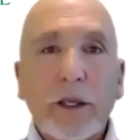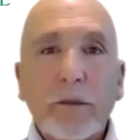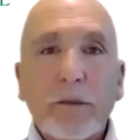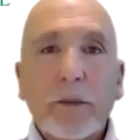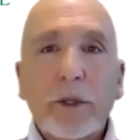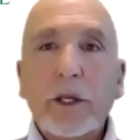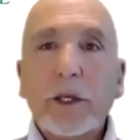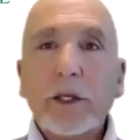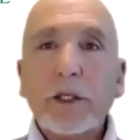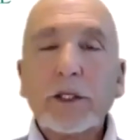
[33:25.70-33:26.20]

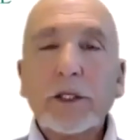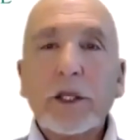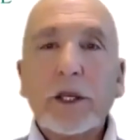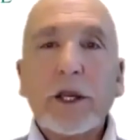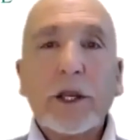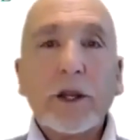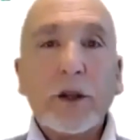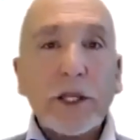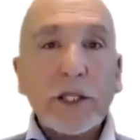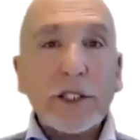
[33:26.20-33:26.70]
because,
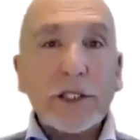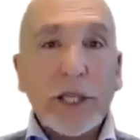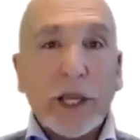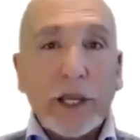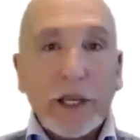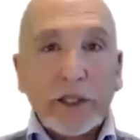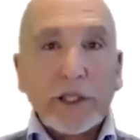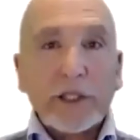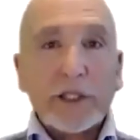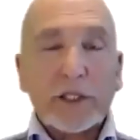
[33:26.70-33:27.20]
and I
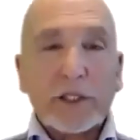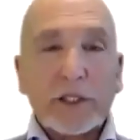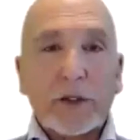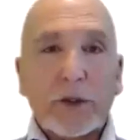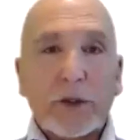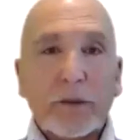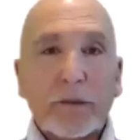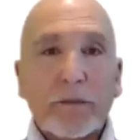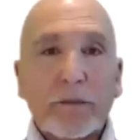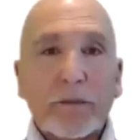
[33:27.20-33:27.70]
say this to
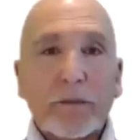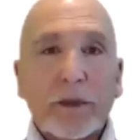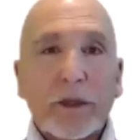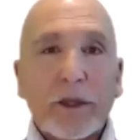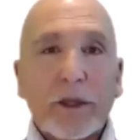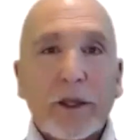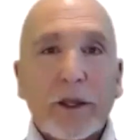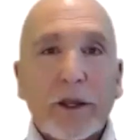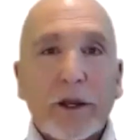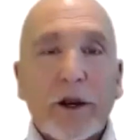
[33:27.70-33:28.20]
them,
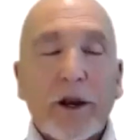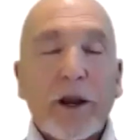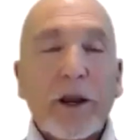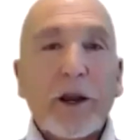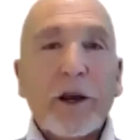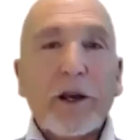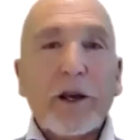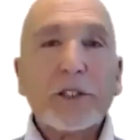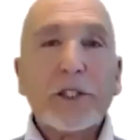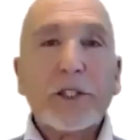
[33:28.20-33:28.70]
I
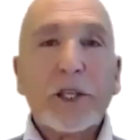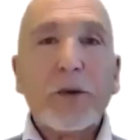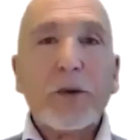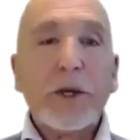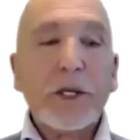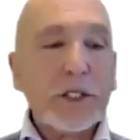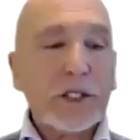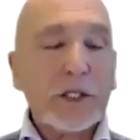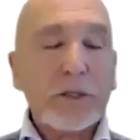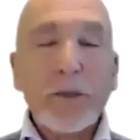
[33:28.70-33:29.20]
ask the
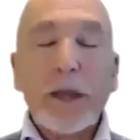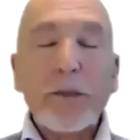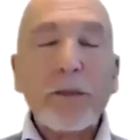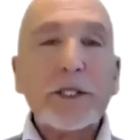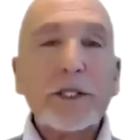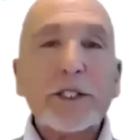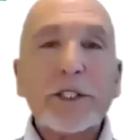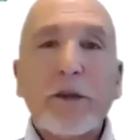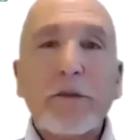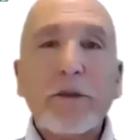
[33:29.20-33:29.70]
question, maybe
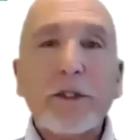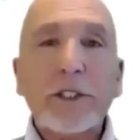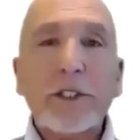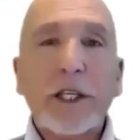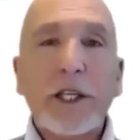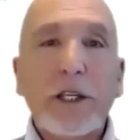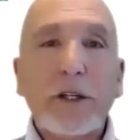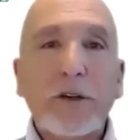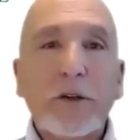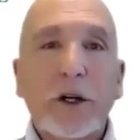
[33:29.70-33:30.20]
a
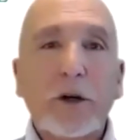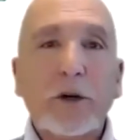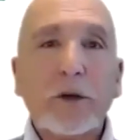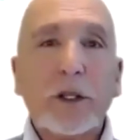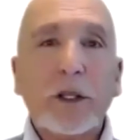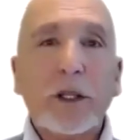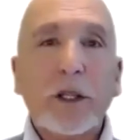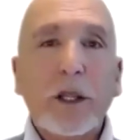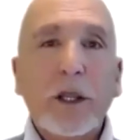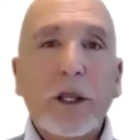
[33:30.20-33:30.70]
17-year-old,
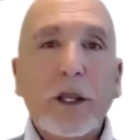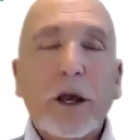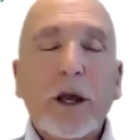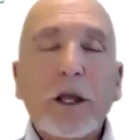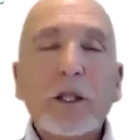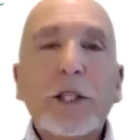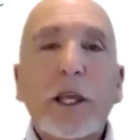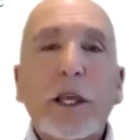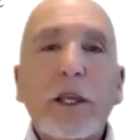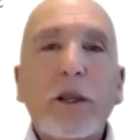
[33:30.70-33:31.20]
I
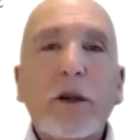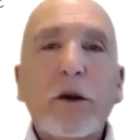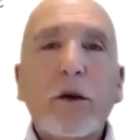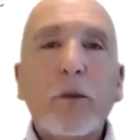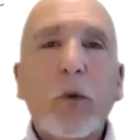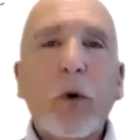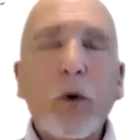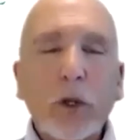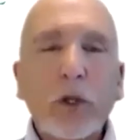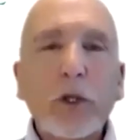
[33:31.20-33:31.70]
say,
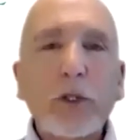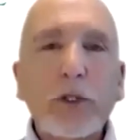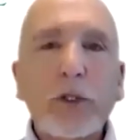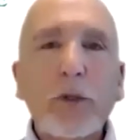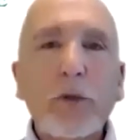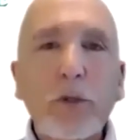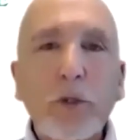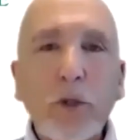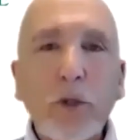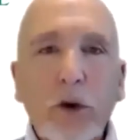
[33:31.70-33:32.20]
what could
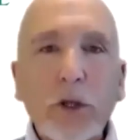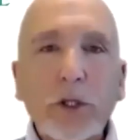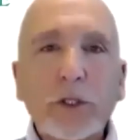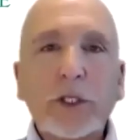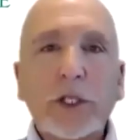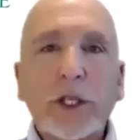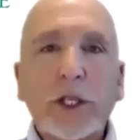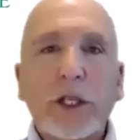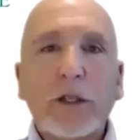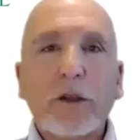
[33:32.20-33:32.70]
you not
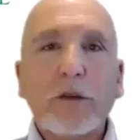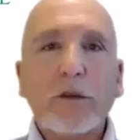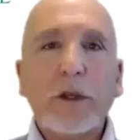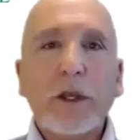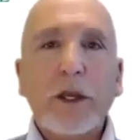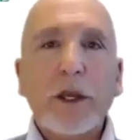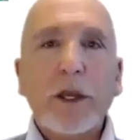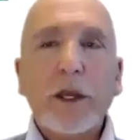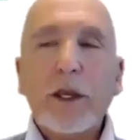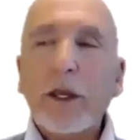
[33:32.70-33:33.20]
achieve
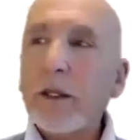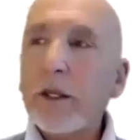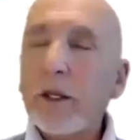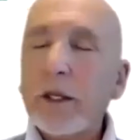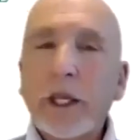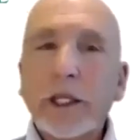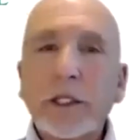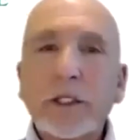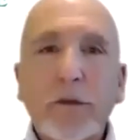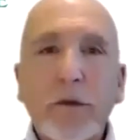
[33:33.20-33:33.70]
in the
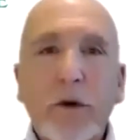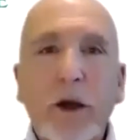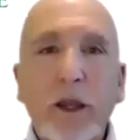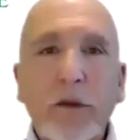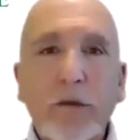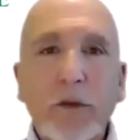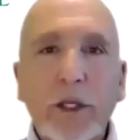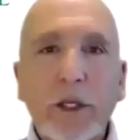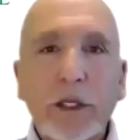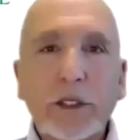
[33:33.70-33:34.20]
next
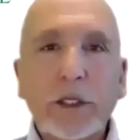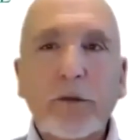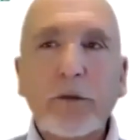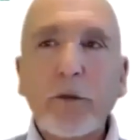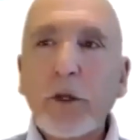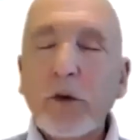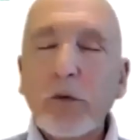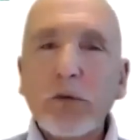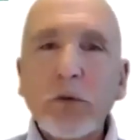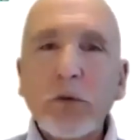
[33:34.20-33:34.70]
5 years if
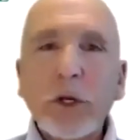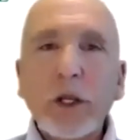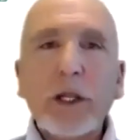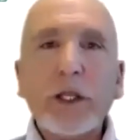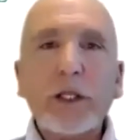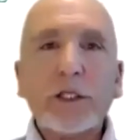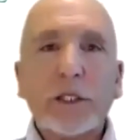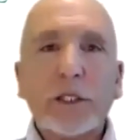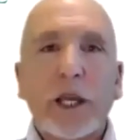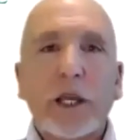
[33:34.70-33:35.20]
you
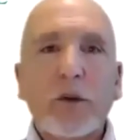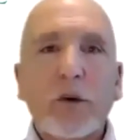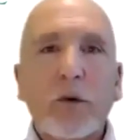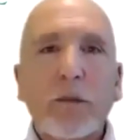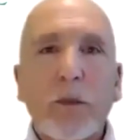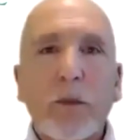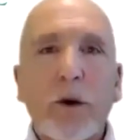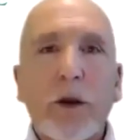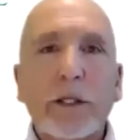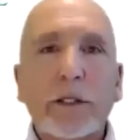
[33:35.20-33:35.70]
really set your
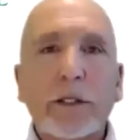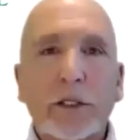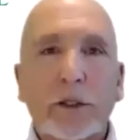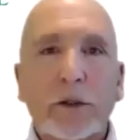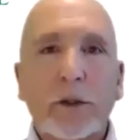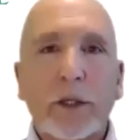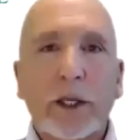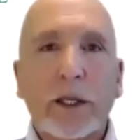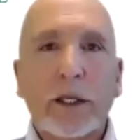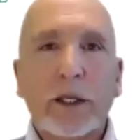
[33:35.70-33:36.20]
mind to
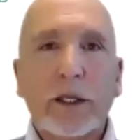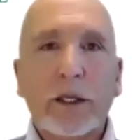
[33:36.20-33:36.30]
it?